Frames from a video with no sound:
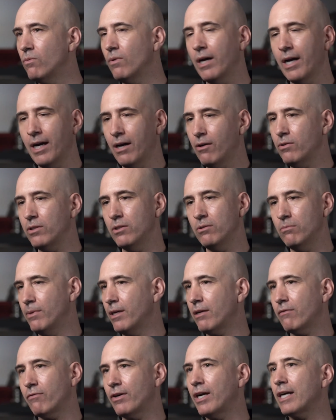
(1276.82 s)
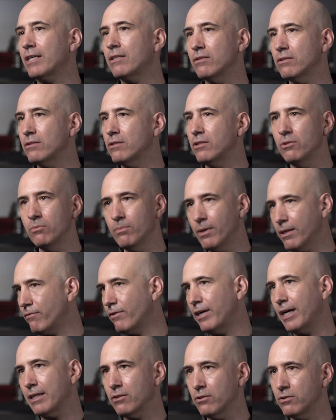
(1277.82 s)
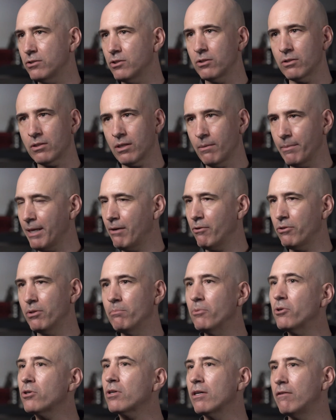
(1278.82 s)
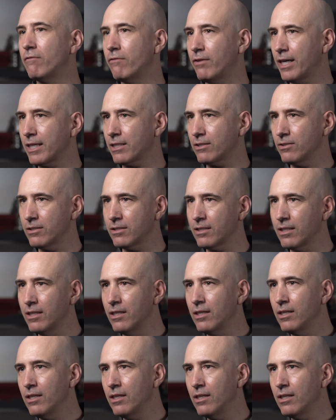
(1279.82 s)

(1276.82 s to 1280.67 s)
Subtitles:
how do you make fractals? You make fractals. You're coming out with a book on fractals.